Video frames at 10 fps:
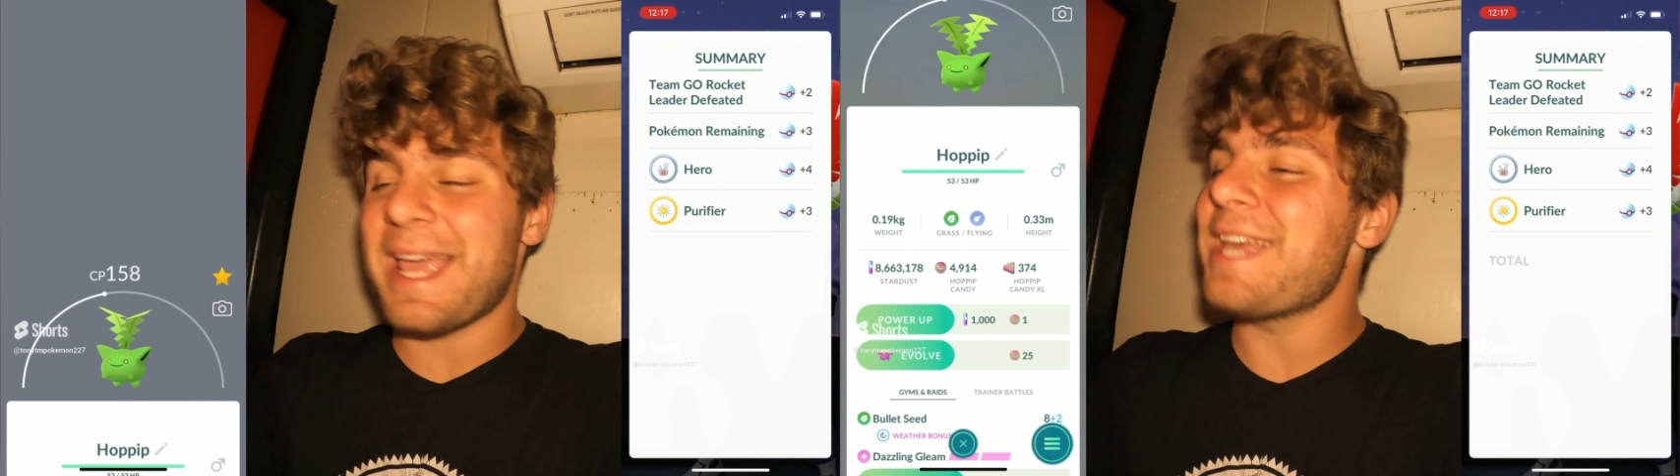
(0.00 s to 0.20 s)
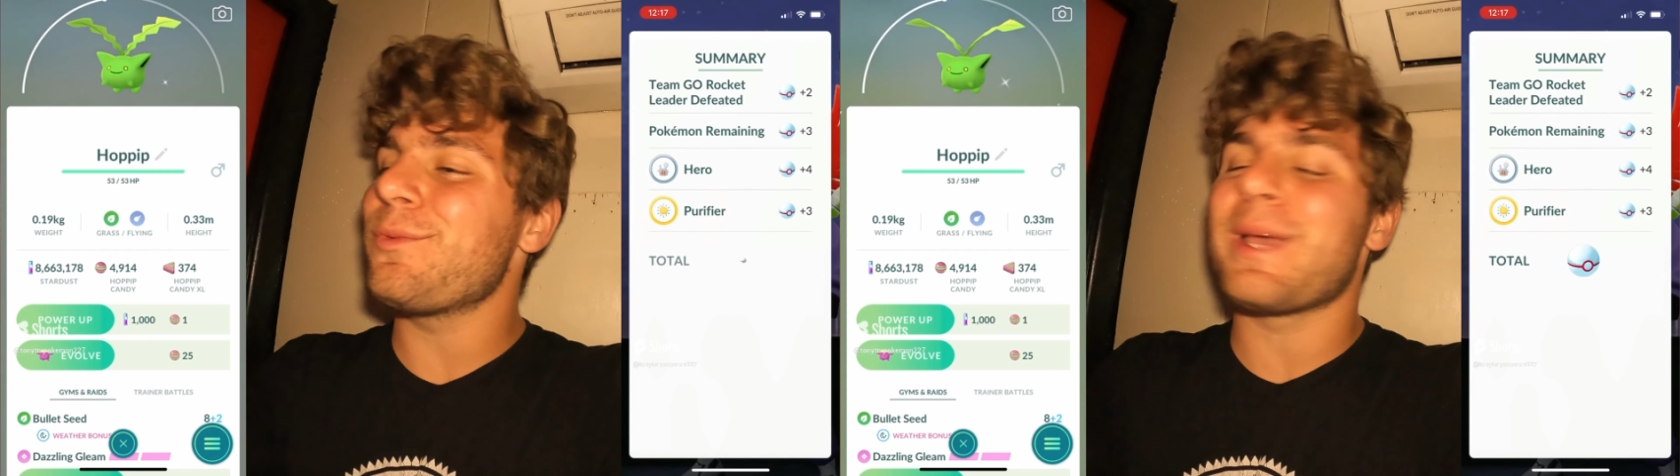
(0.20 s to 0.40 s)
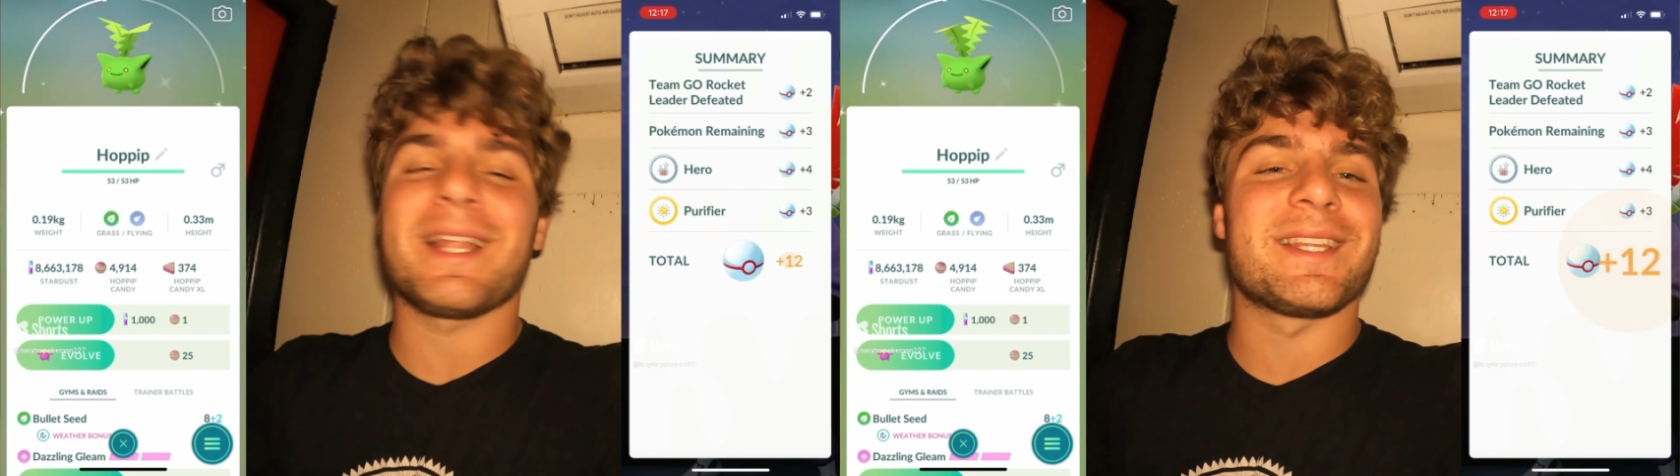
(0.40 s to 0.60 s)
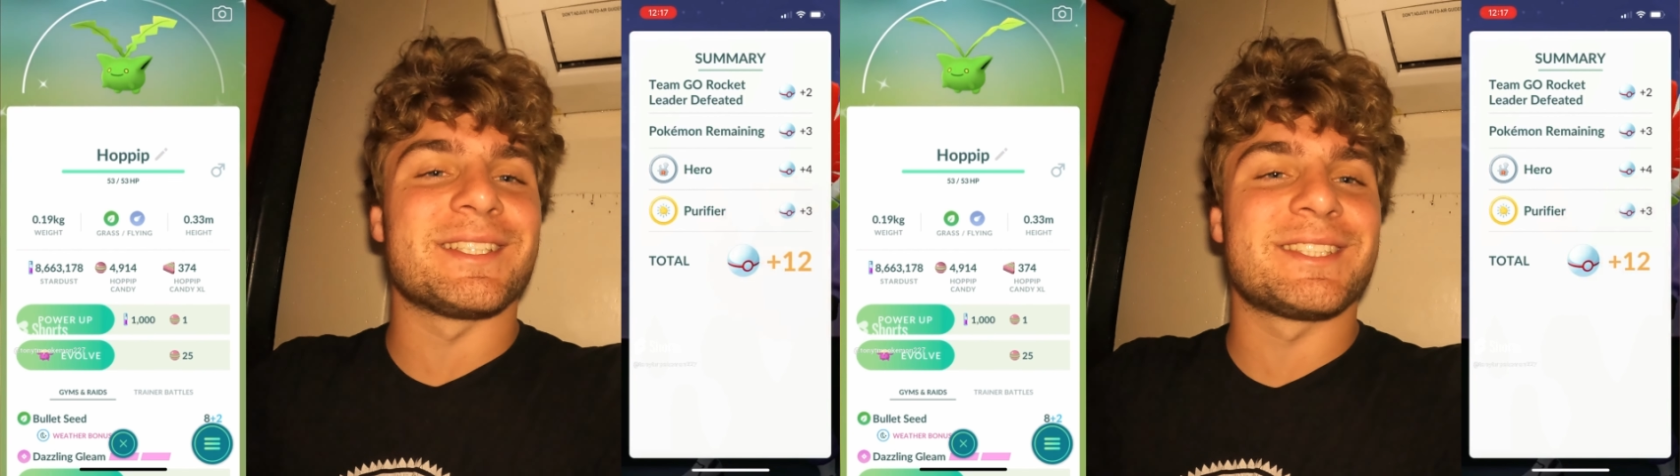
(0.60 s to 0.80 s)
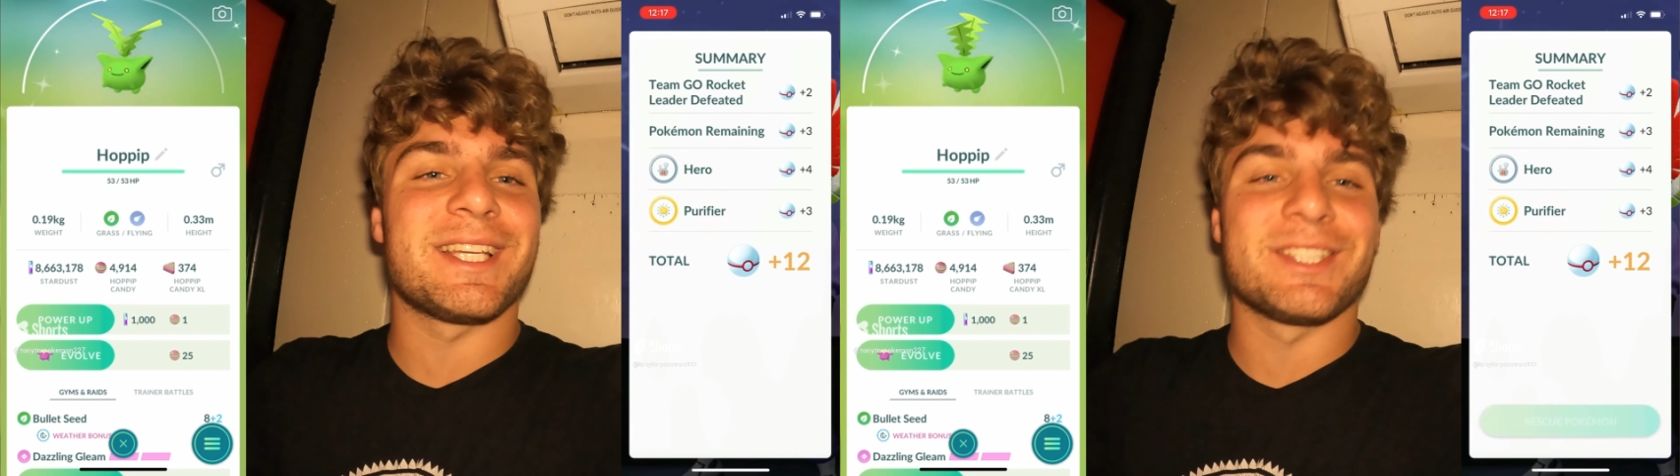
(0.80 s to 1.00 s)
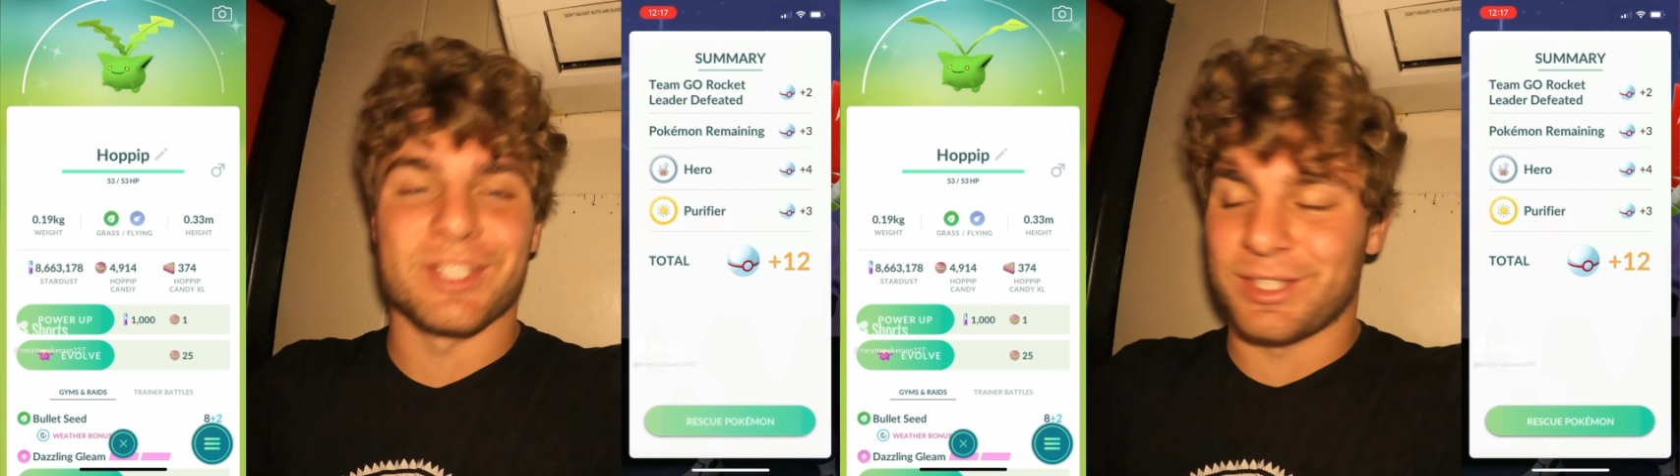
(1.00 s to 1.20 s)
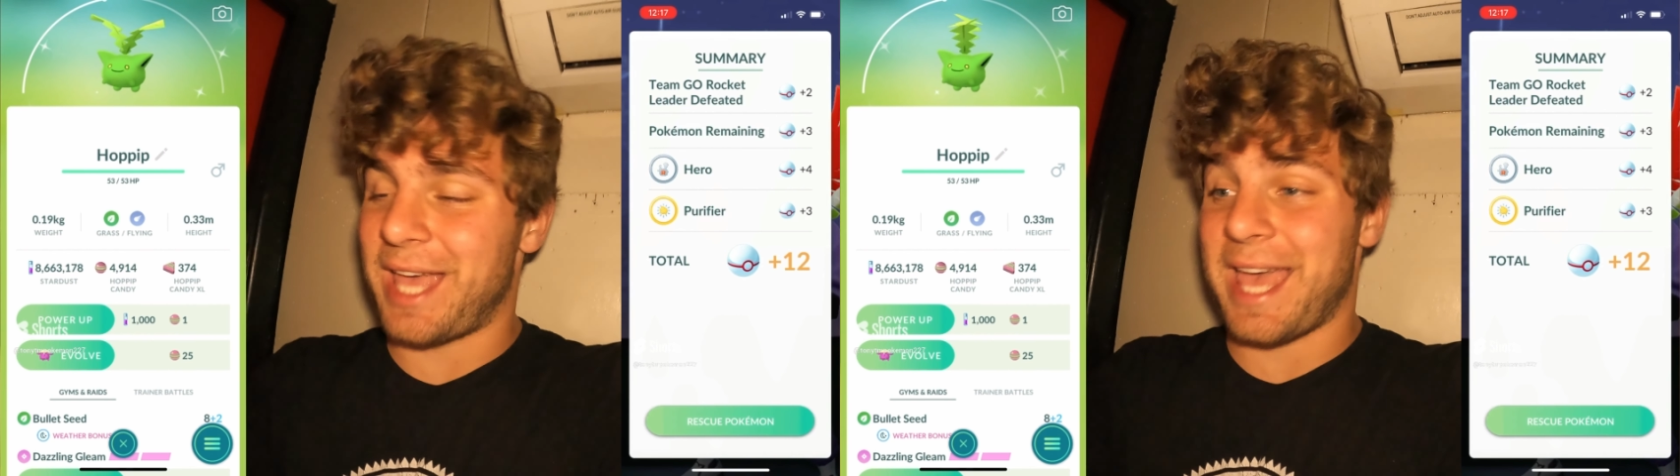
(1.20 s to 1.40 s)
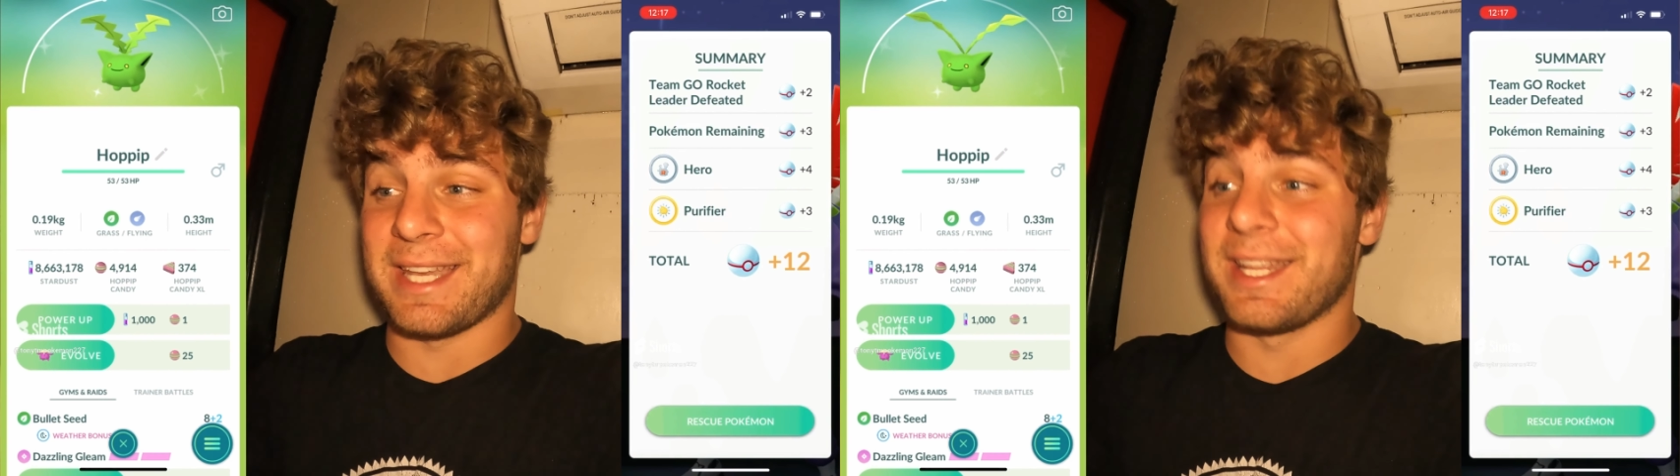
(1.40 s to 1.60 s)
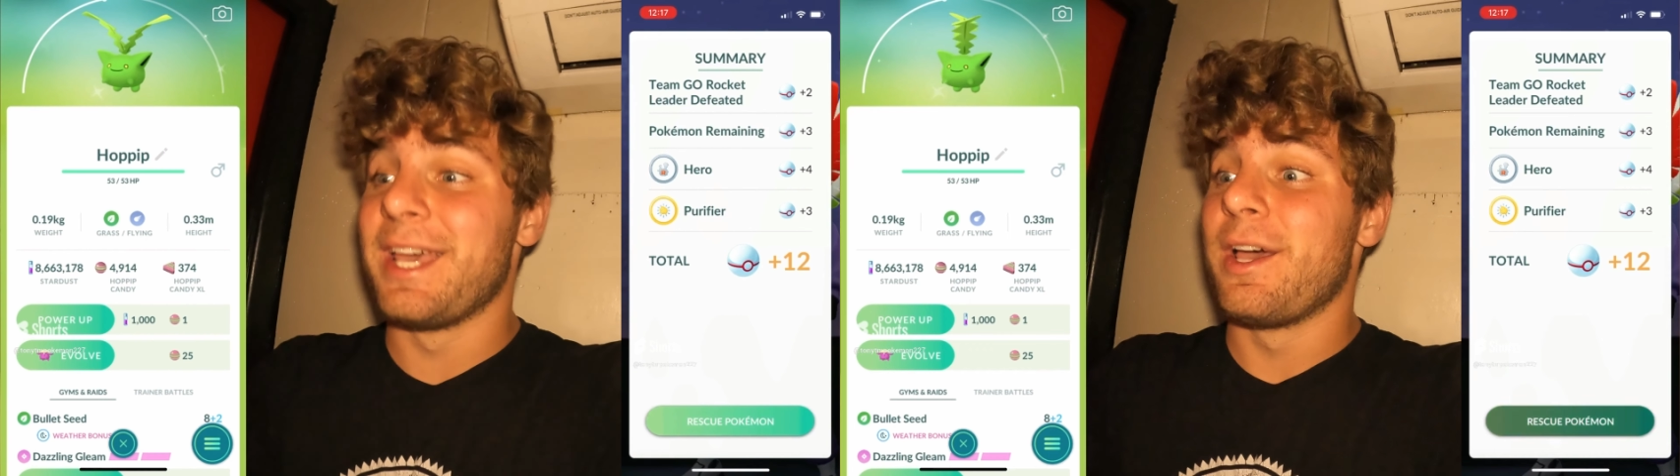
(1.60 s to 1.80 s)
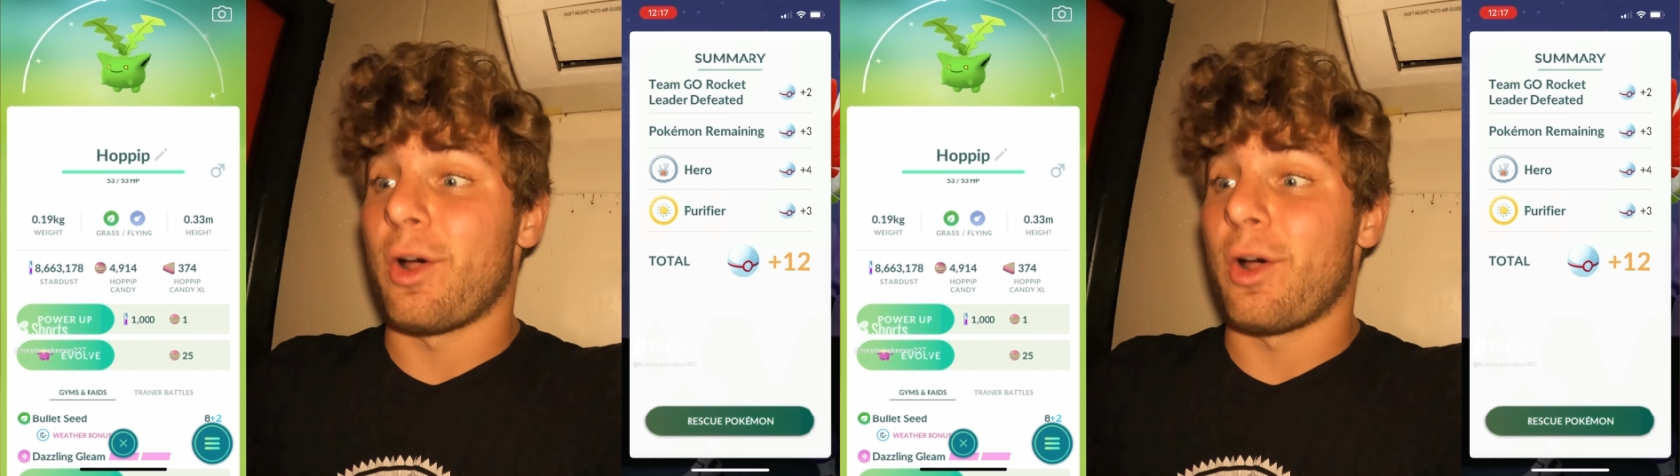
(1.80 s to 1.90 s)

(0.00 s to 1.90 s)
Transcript: and we got this to end